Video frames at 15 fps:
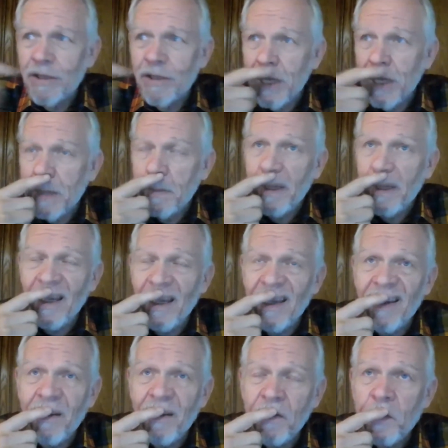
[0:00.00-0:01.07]

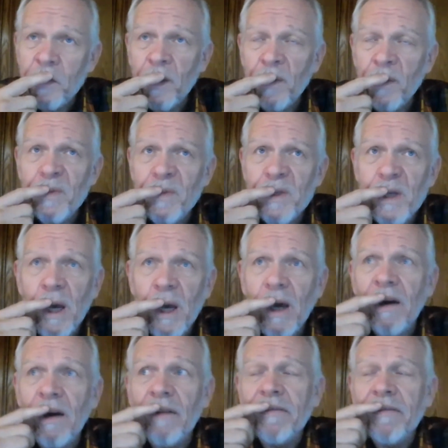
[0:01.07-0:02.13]
JP, in terms
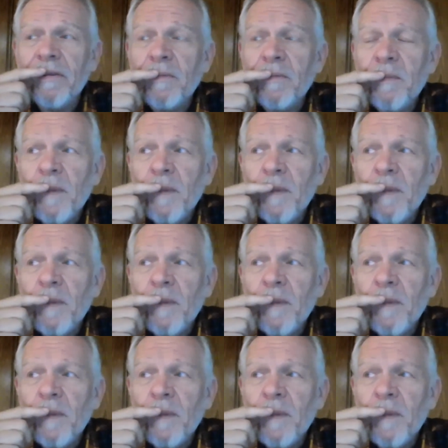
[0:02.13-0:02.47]
of,